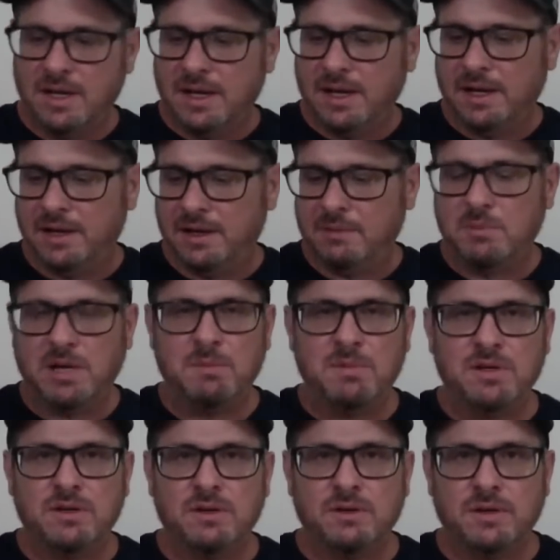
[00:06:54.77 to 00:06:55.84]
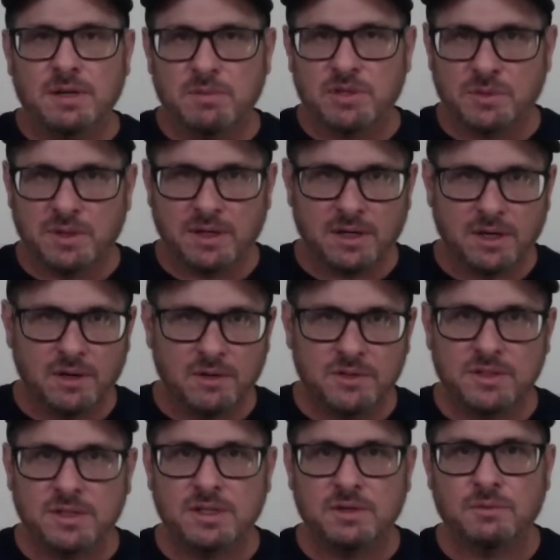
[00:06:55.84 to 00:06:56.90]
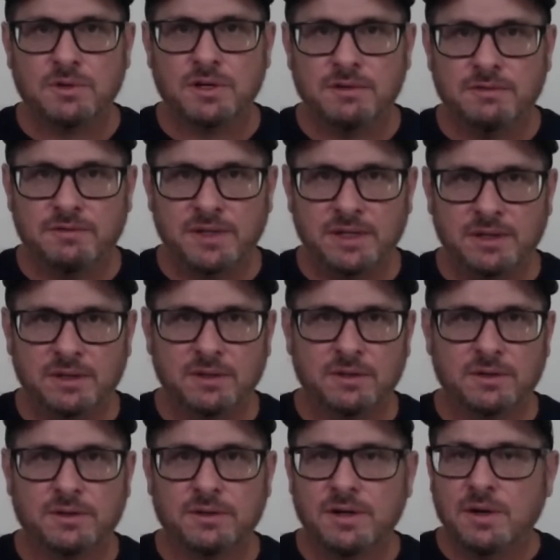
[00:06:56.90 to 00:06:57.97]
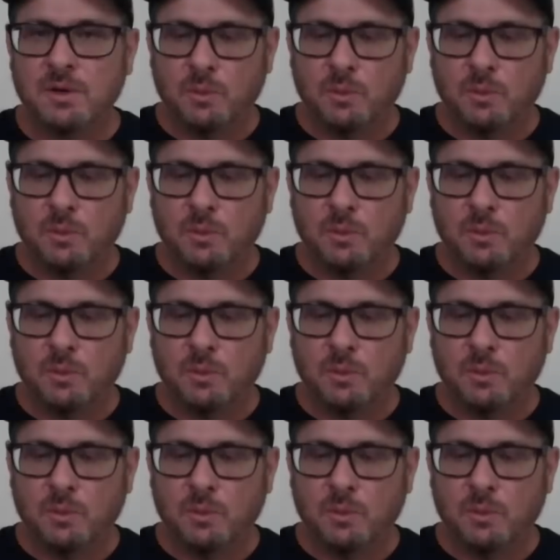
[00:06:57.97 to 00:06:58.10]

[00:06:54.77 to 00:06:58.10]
uh, maybe you're in between coats, you need to refill or,